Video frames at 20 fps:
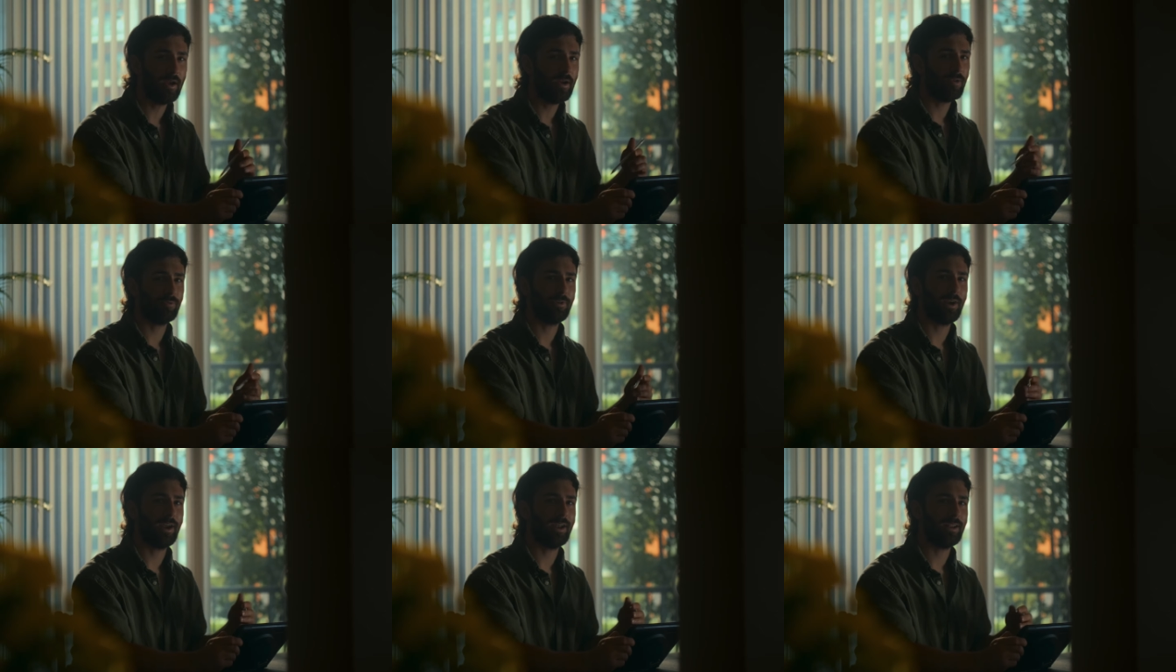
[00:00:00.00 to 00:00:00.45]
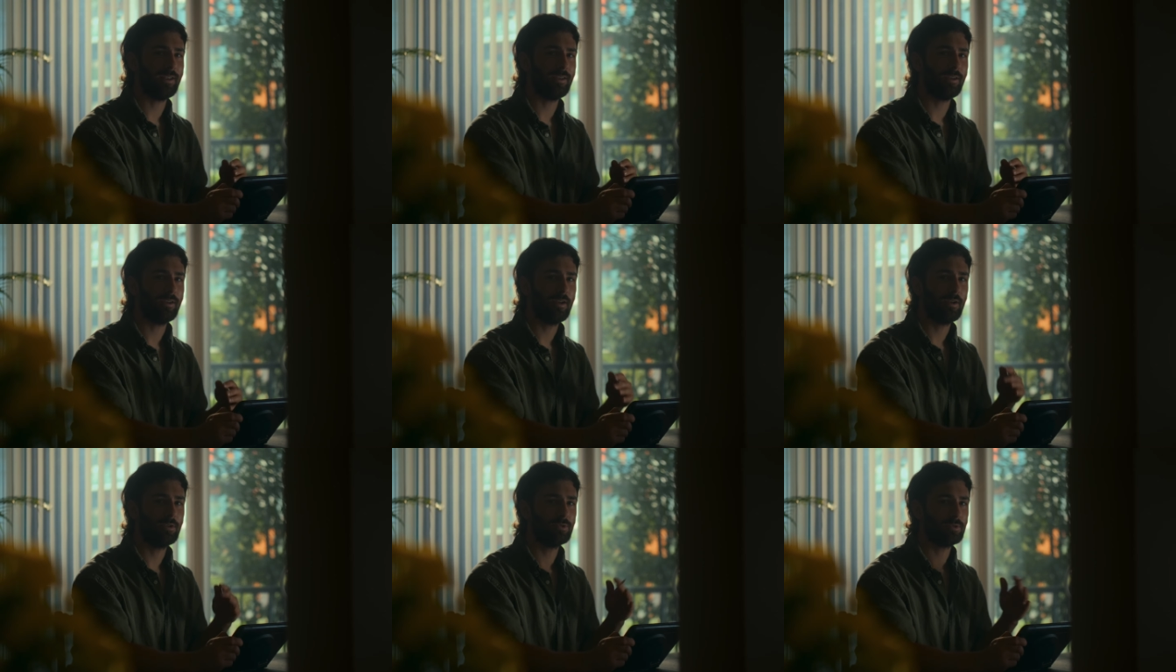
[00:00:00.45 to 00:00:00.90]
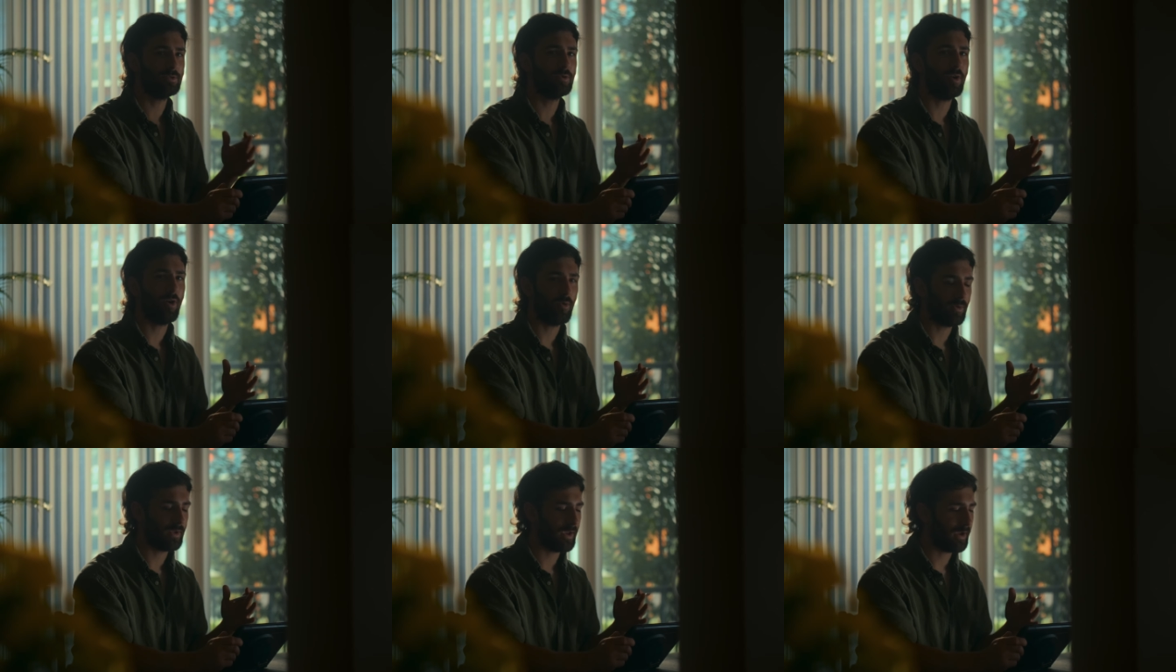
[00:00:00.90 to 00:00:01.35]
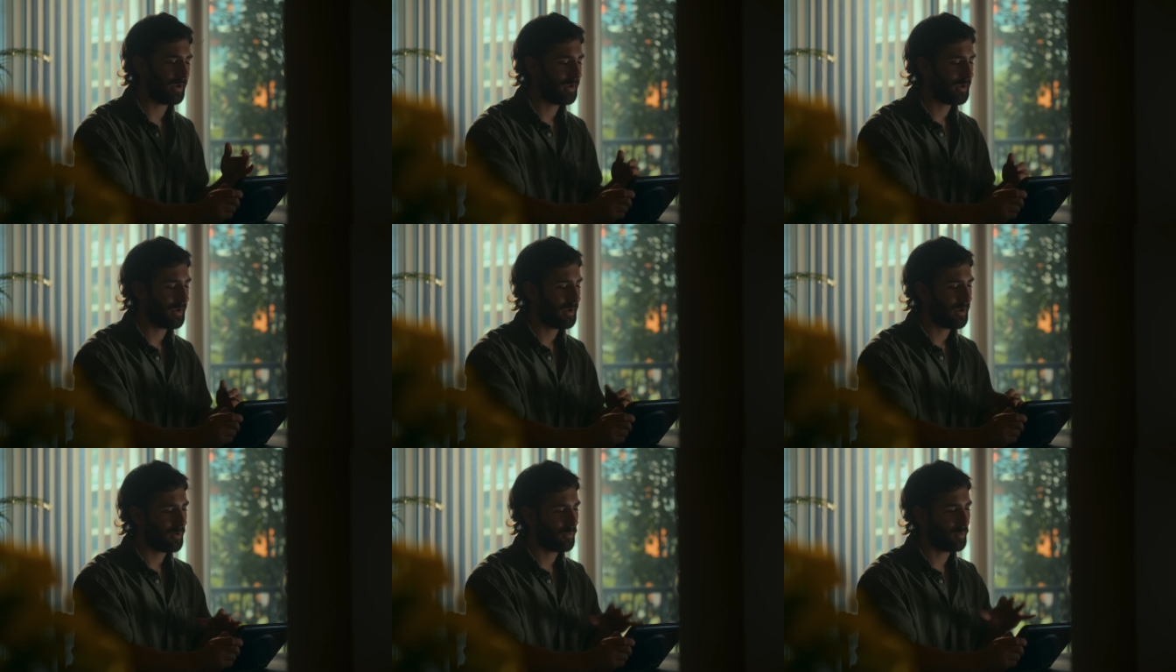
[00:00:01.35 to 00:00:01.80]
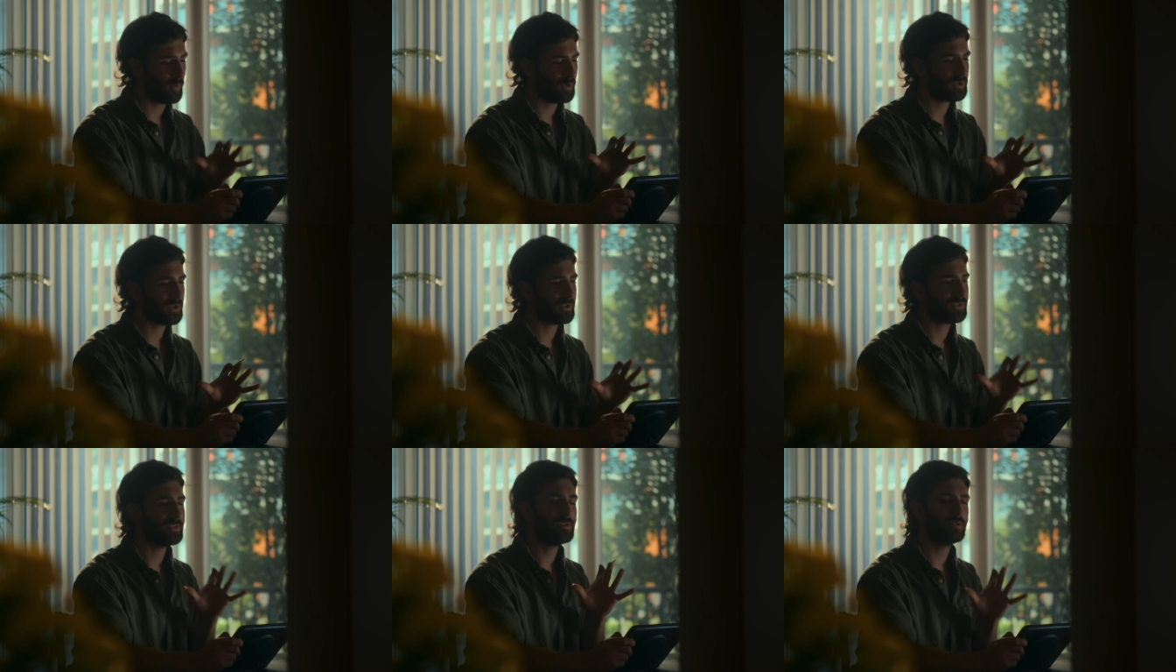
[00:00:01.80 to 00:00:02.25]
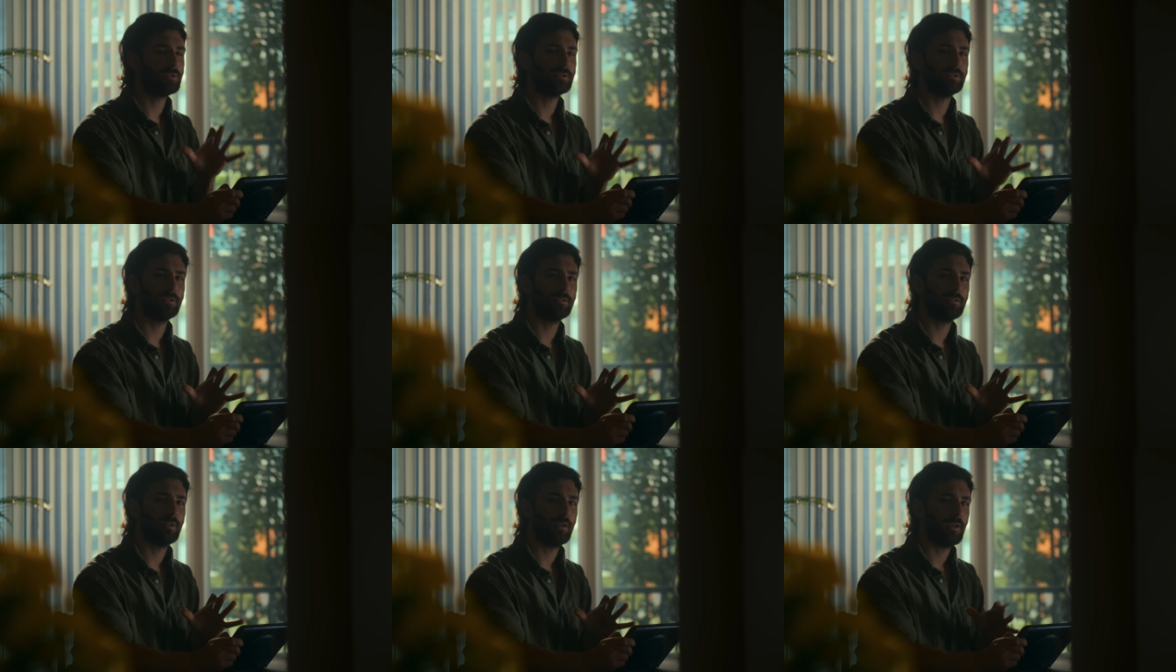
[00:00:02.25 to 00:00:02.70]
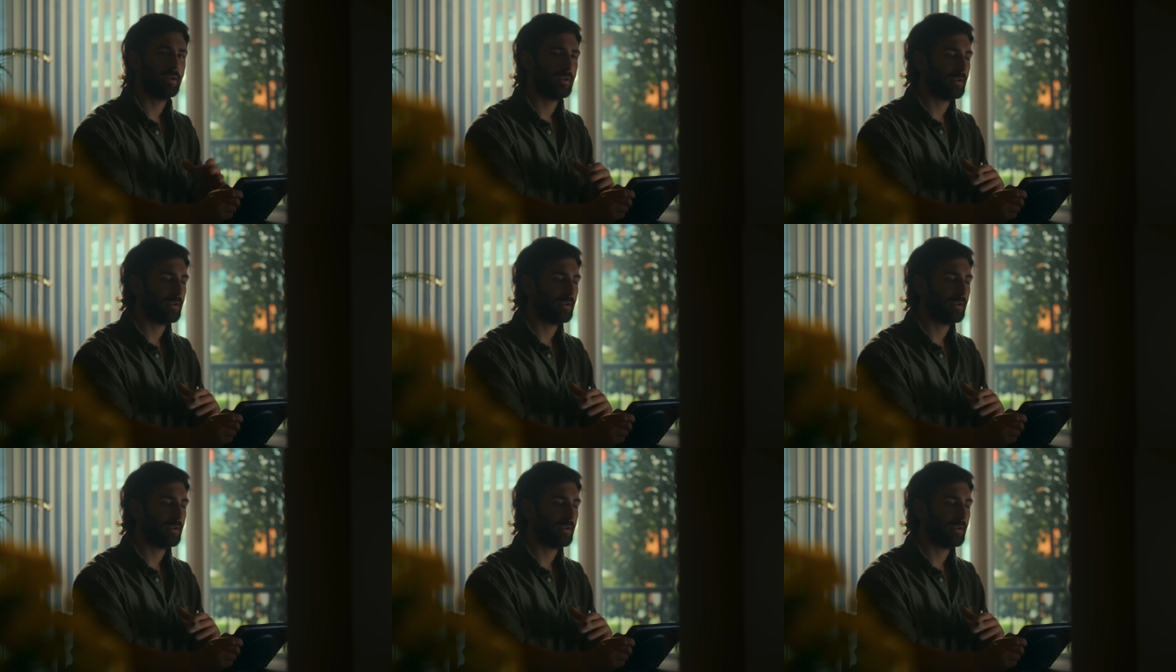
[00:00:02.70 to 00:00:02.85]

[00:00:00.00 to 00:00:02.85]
ready to go, yeah. We're just using